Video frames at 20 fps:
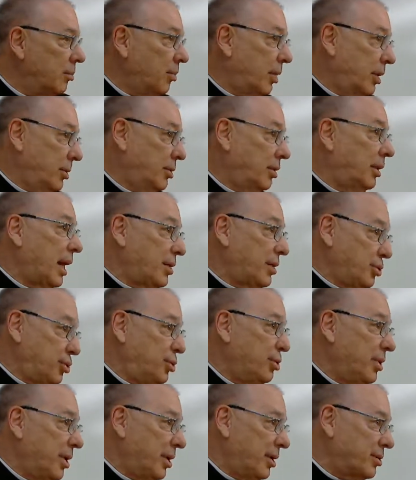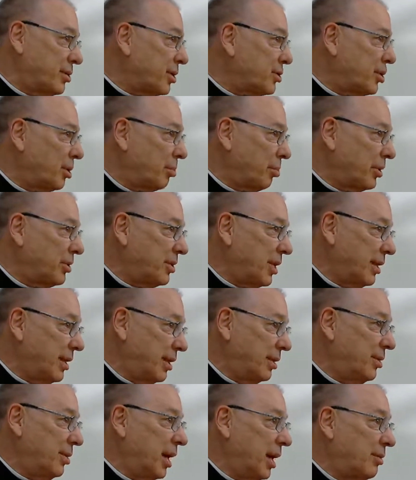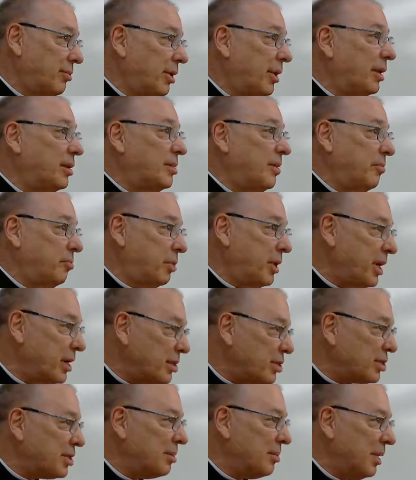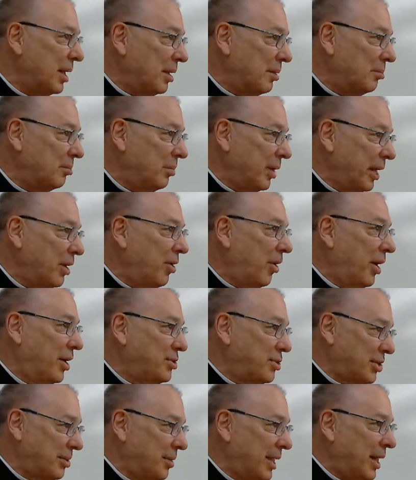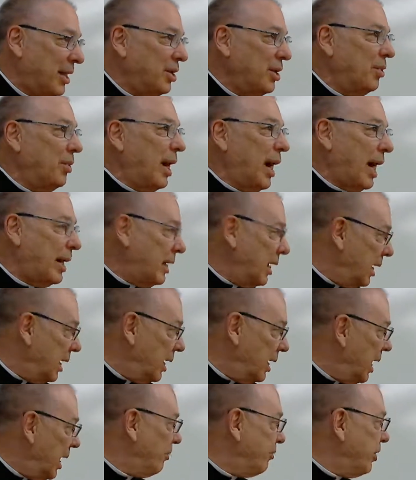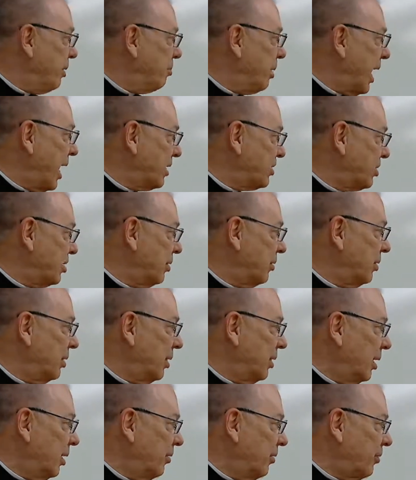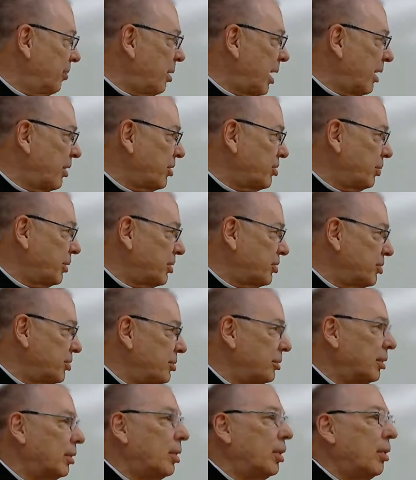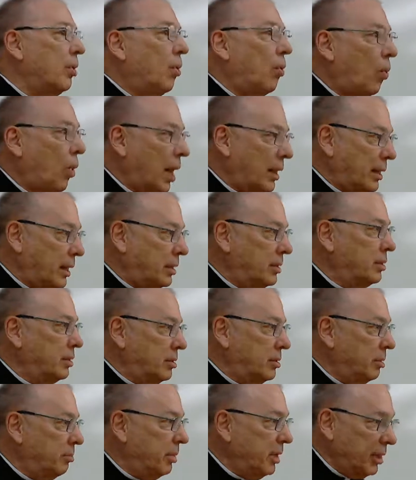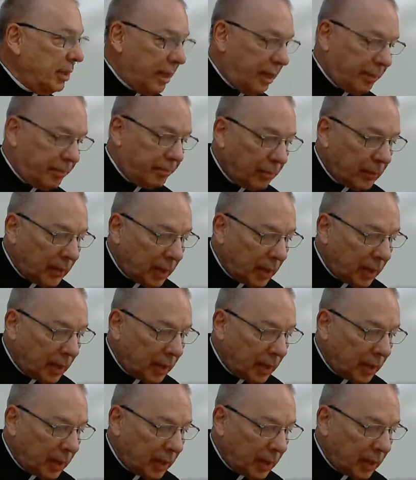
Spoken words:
what, your last 2 years as superintendent, you had relative peace because you had every pastor of a parish with a school wanted to be there.